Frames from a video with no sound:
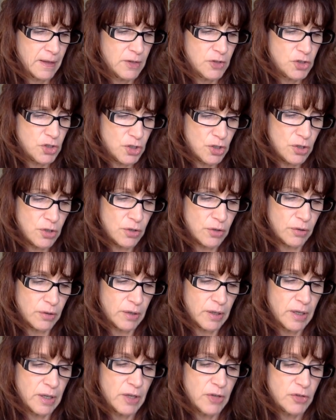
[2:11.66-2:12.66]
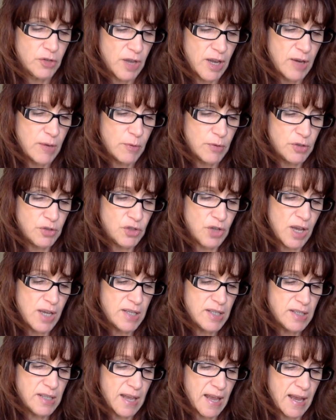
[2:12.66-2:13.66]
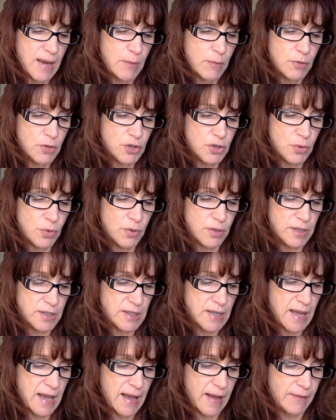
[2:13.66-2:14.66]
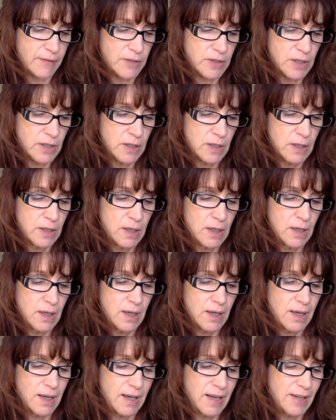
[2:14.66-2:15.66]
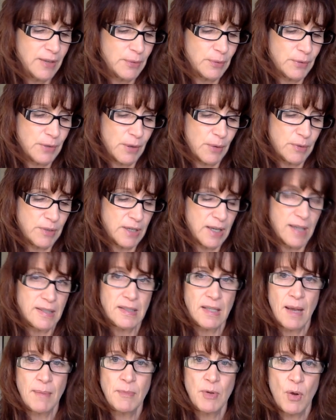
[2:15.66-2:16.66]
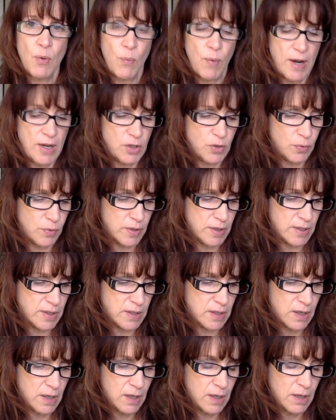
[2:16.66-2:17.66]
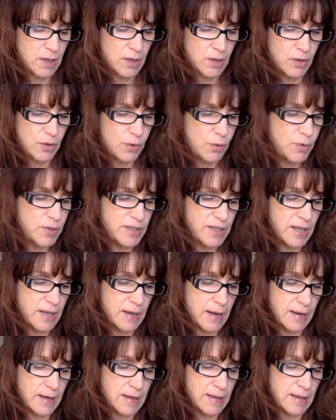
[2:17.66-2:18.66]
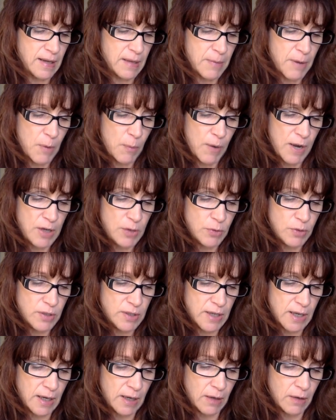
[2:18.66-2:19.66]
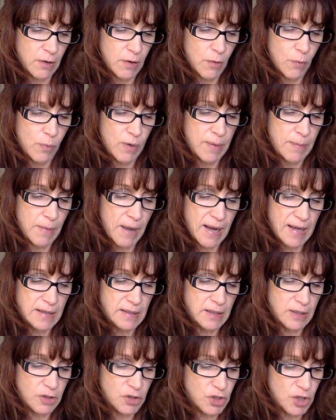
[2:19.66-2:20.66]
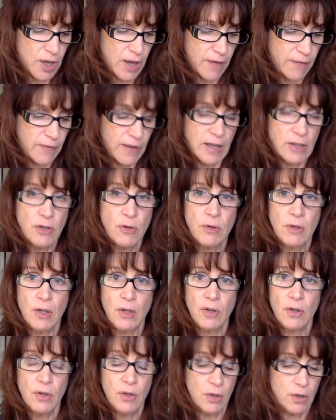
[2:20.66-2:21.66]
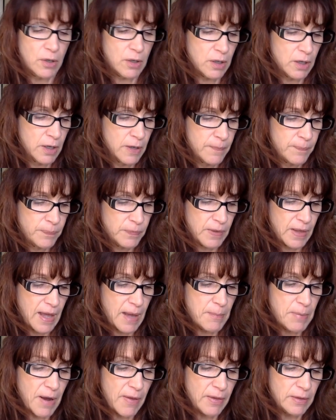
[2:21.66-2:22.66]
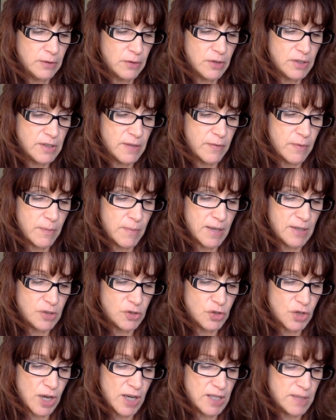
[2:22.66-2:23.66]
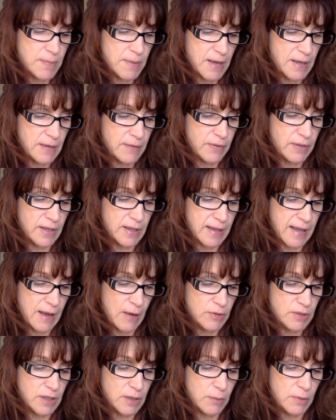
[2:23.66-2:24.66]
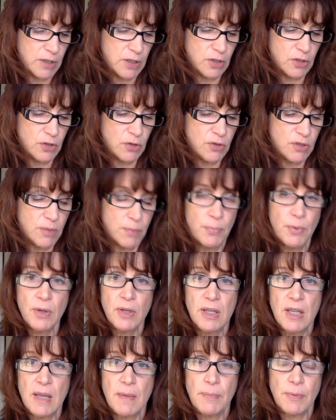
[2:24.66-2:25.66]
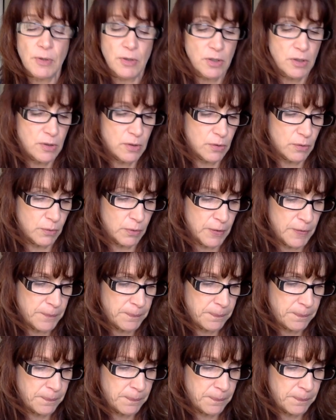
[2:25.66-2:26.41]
Sure. Jake was just saying we're short-staffed. I don't know, Tess. I'm no waitress. Who said anything about waitressing? We might need a chef, and you can cook. And by the looks of the mess Jake's made of the accounting, we could use a bookkeeper, too.